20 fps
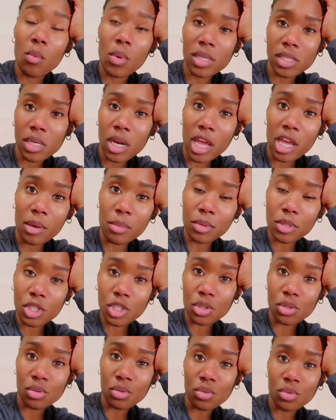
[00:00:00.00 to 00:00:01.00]
wasn't able
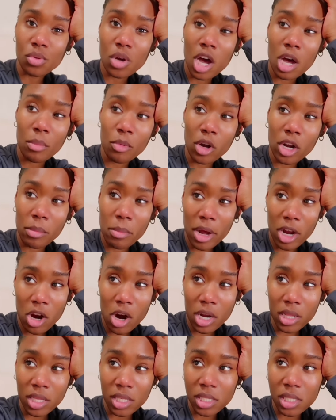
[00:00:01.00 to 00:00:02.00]
to upgrade my
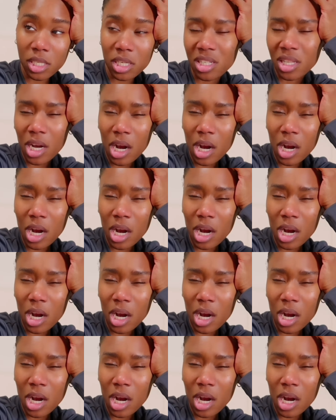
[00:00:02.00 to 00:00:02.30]
car this year,